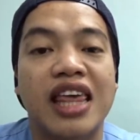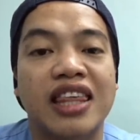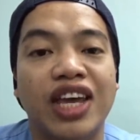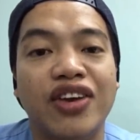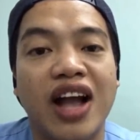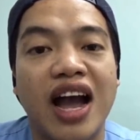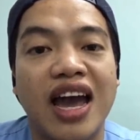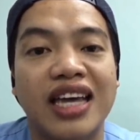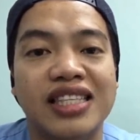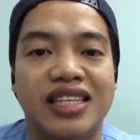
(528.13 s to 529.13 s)
Thank you
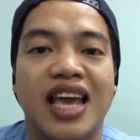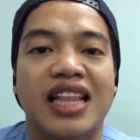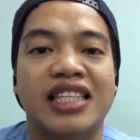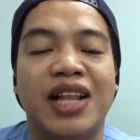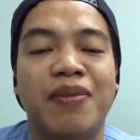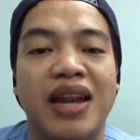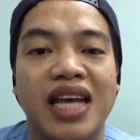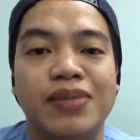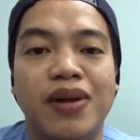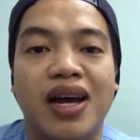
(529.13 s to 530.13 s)
guys! Till my
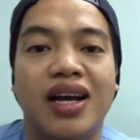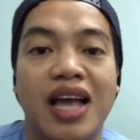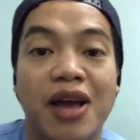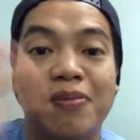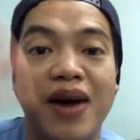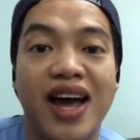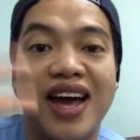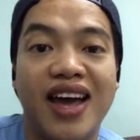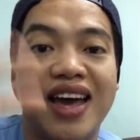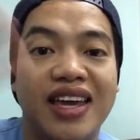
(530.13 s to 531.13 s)
next vlog,
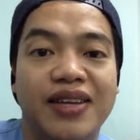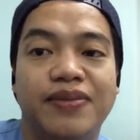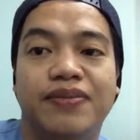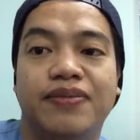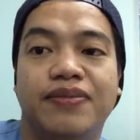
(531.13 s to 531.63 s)
bye!